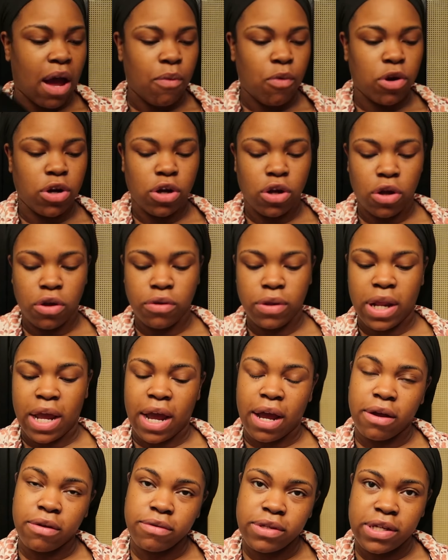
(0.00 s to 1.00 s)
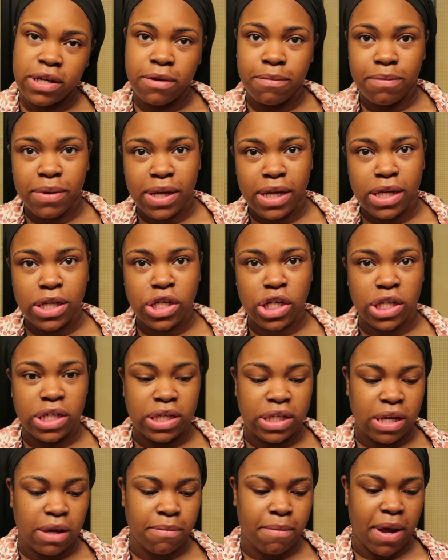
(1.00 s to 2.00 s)
I want to go down to the beach
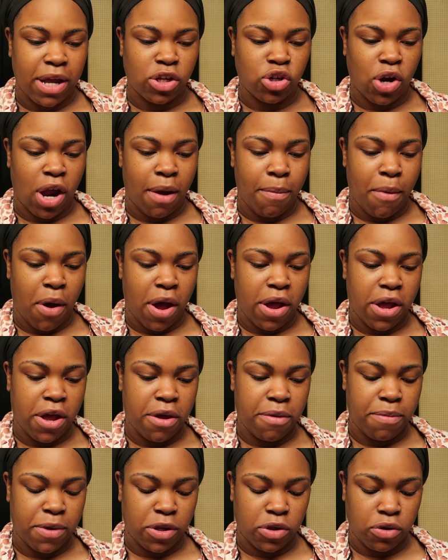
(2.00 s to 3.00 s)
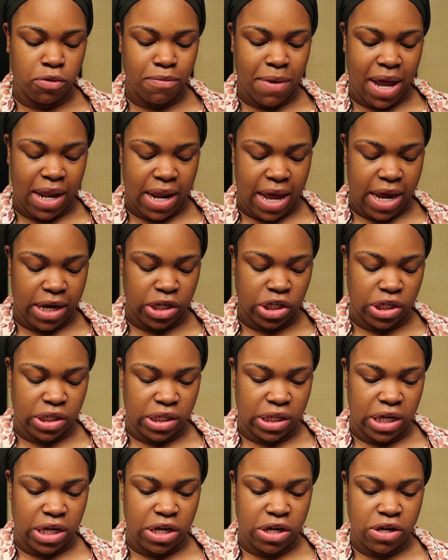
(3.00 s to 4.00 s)
and set my tripod up and do my
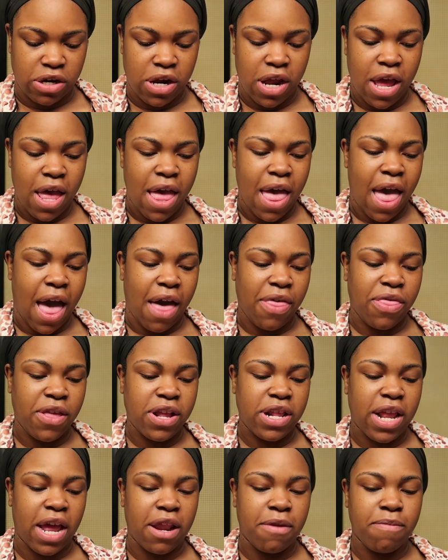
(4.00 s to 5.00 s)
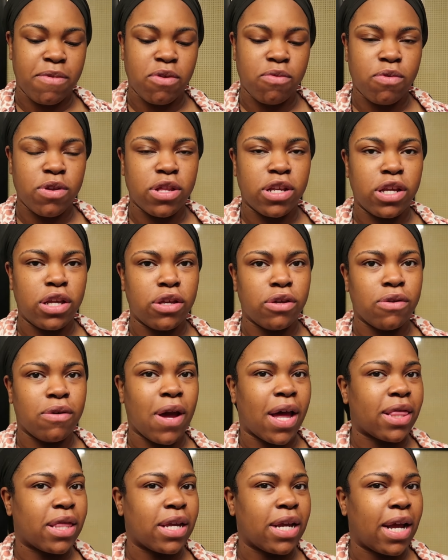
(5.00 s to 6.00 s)
lashes there. I think that'll be really
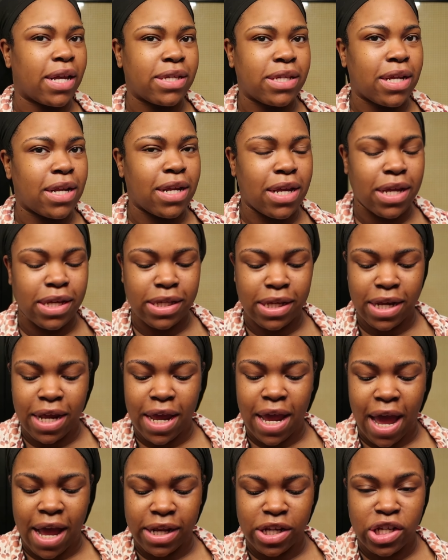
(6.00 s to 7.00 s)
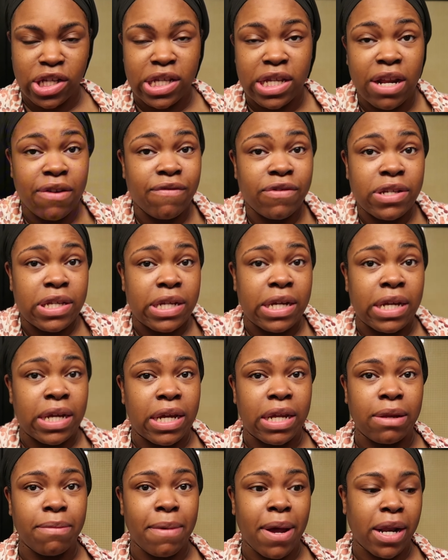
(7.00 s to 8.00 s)
cute. I think I said it yesterday. I just never
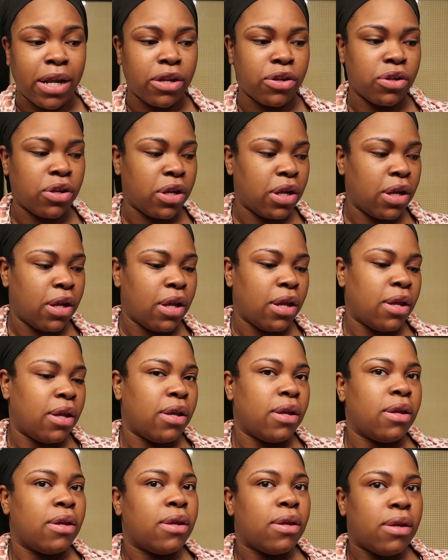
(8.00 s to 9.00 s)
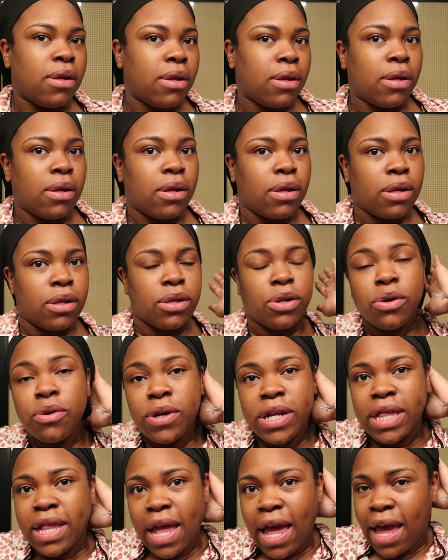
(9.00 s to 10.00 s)
seen anybody
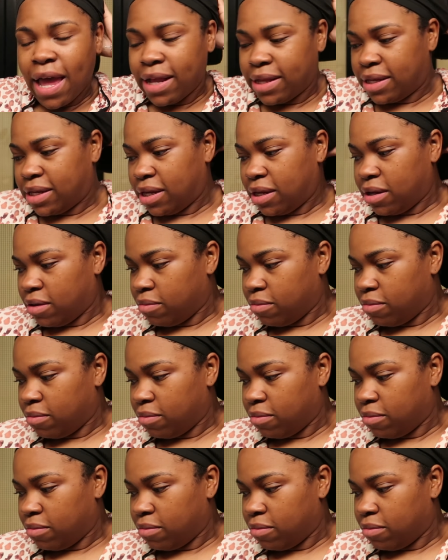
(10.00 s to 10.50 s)
doing that